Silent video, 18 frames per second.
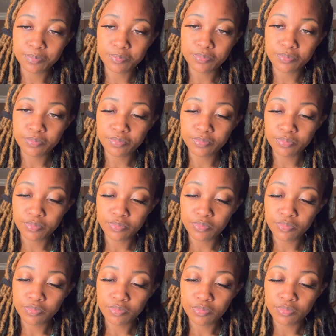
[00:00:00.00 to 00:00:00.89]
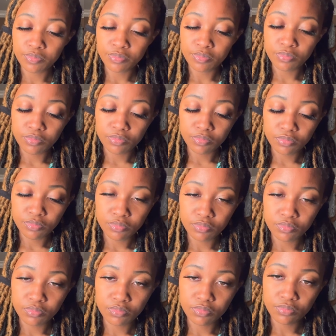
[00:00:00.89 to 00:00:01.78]

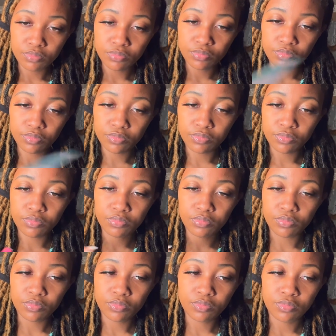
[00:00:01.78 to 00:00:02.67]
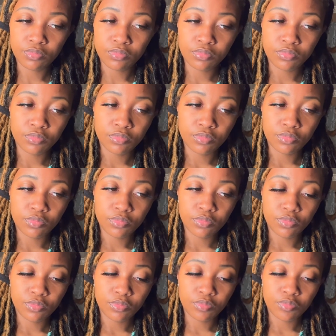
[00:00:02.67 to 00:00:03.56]

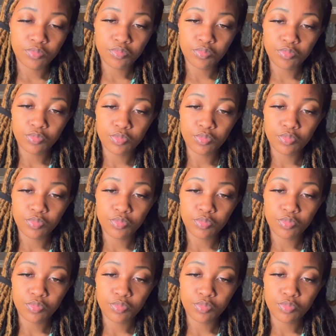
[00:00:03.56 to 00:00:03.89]
Nothing is said.